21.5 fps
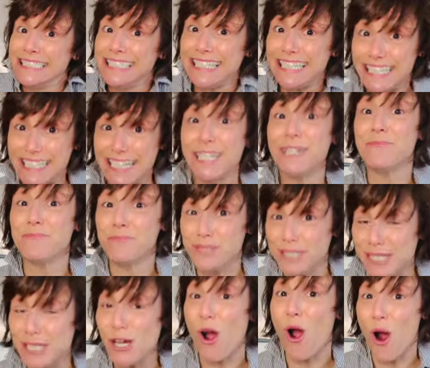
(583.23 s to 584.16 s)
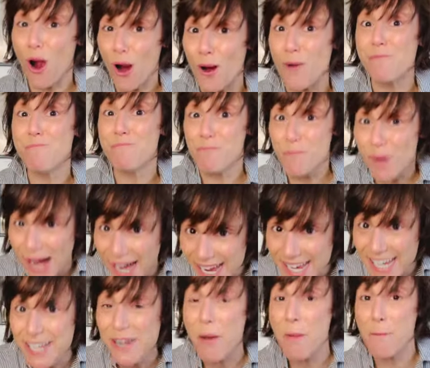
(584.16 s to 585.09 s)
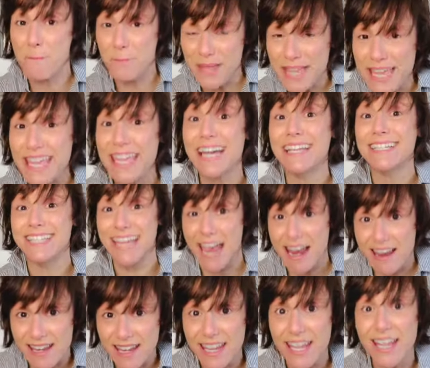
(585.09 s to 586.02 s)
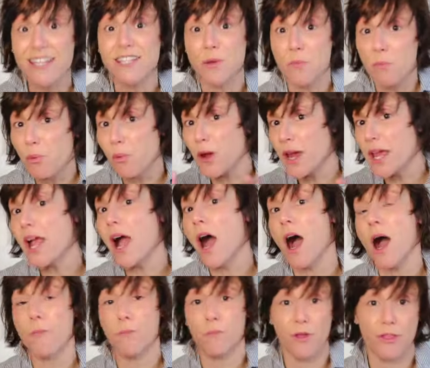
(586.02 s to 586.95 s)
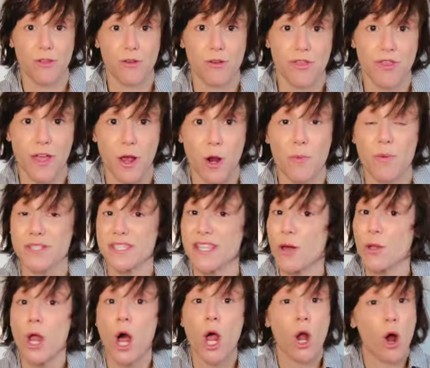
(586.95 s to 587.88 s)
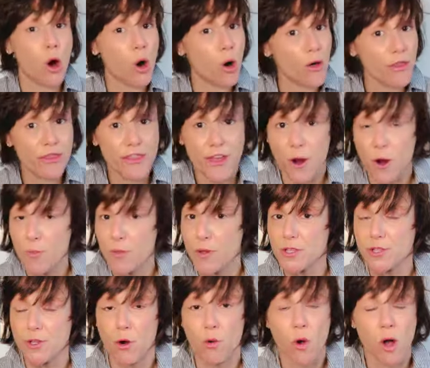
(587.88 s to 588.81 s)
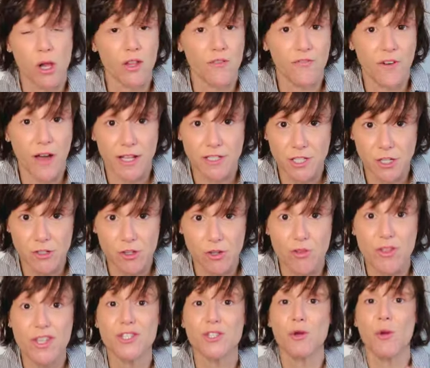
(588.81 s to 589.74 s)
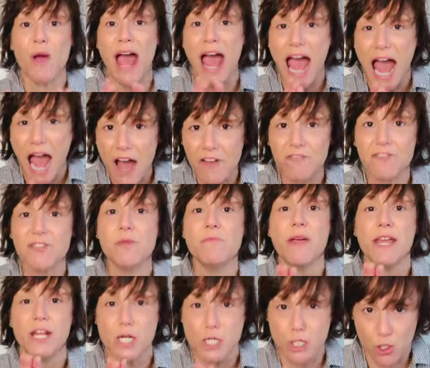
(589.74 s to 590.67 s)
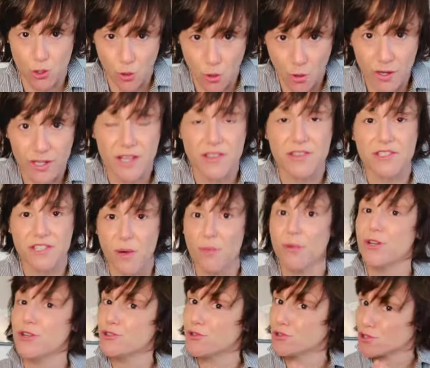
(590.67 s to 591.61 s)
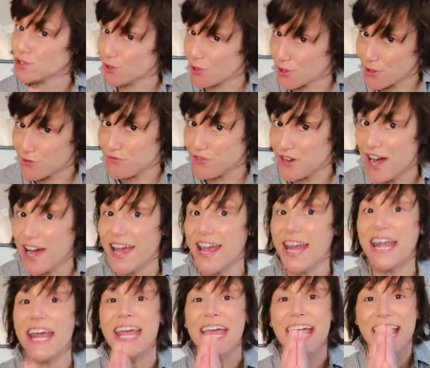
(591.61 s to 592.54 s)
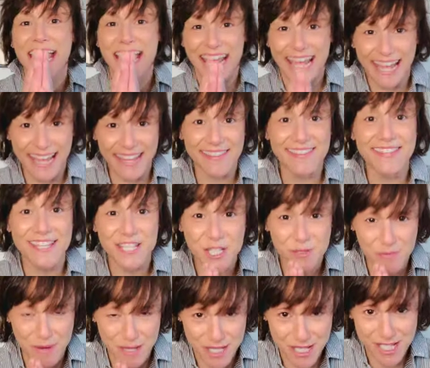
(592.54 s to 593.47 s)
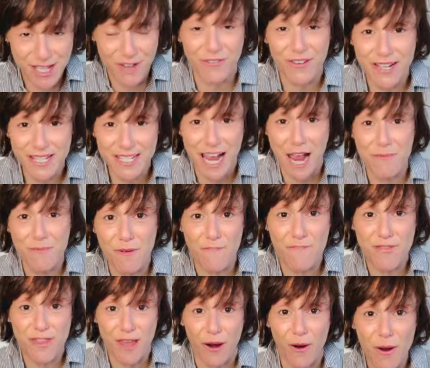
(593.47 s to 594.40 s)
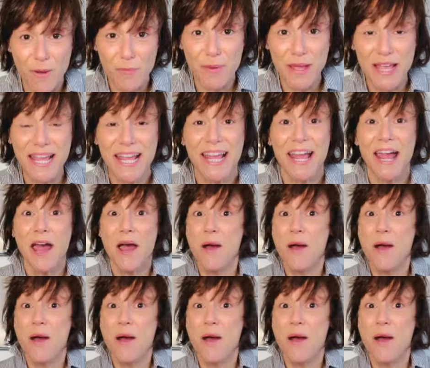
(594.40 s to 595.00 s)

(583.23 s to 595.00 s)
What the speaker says: EMDR might be a technique to bring up with your therapist. Now, not all therapists are qualified to do this. You have to make sure it is someone who's certified in this specific type of therapy.